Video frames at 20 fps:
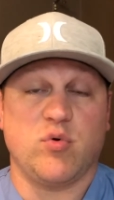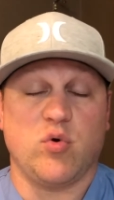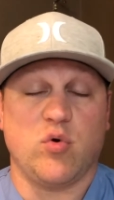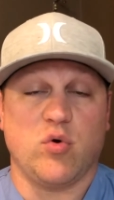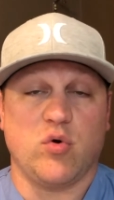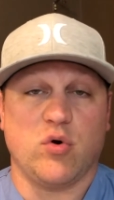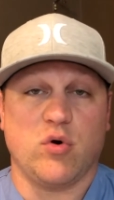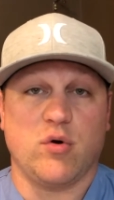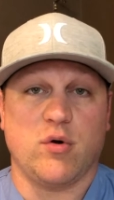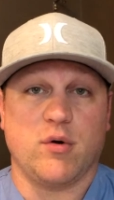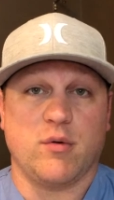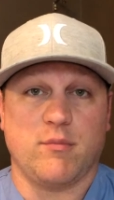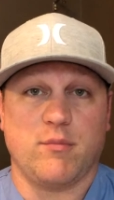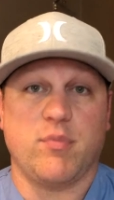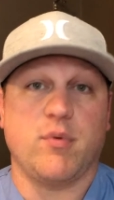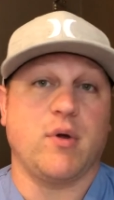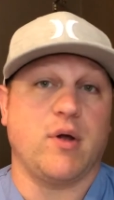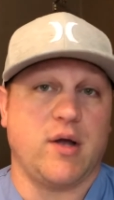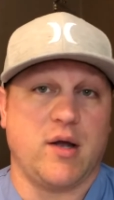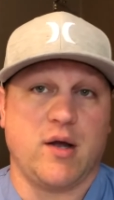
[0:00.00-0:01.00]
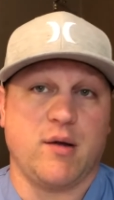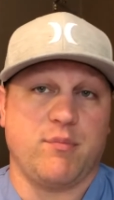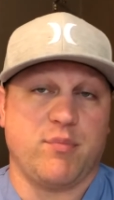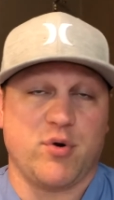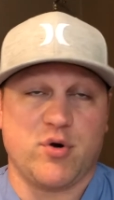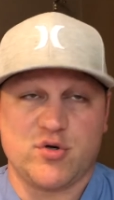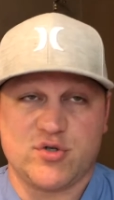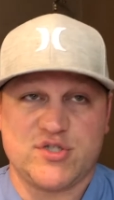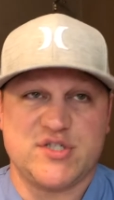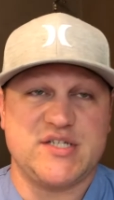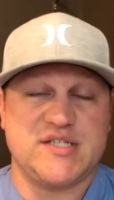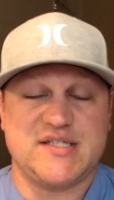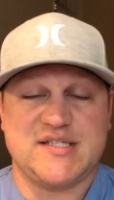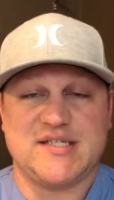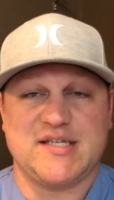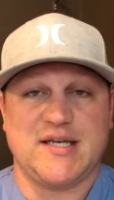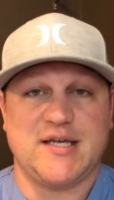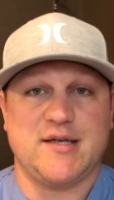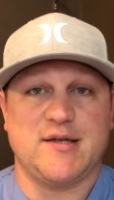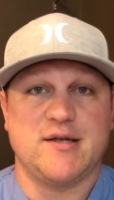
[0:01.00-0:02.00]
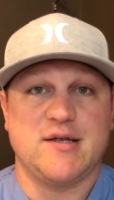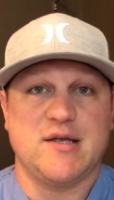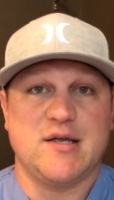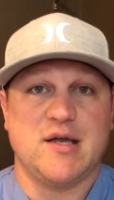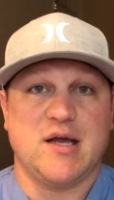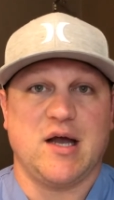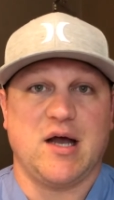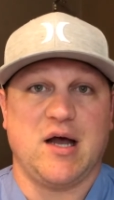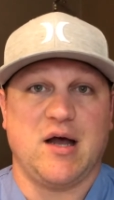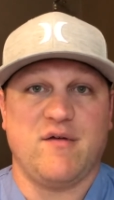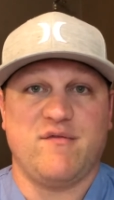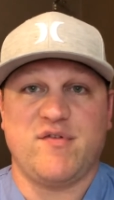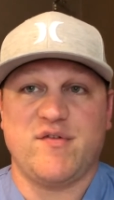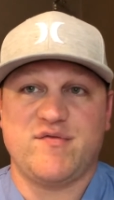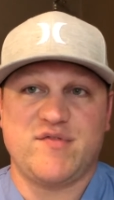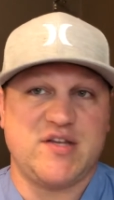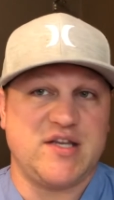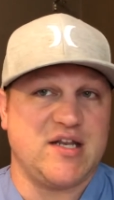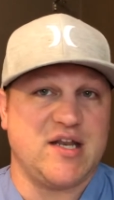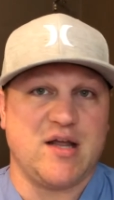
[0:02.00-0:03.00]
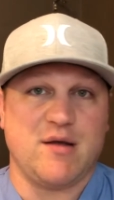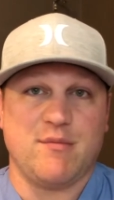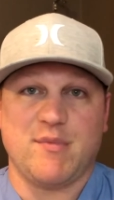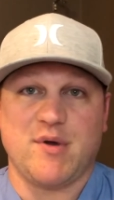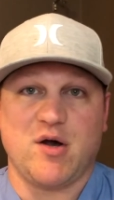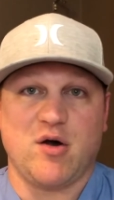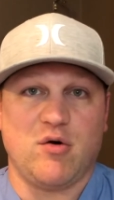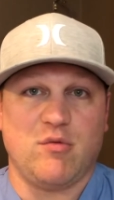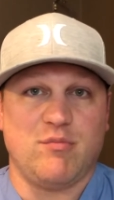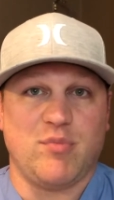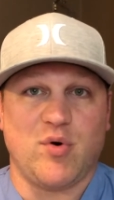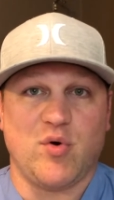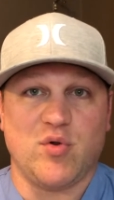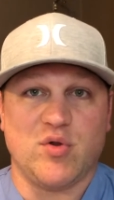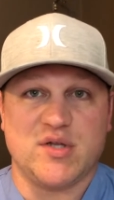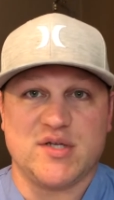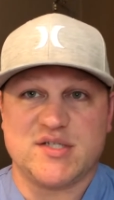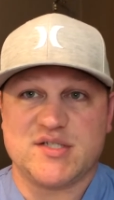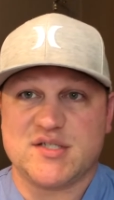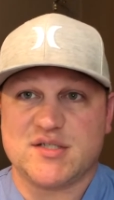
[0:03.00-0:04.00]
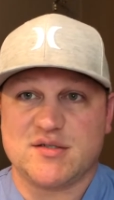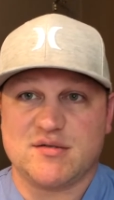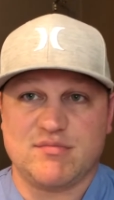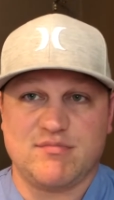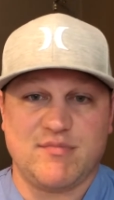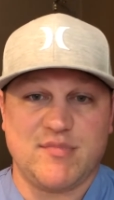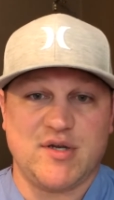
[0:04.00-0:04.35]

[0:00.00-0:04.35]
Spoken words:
per cc. 15 ml bolus,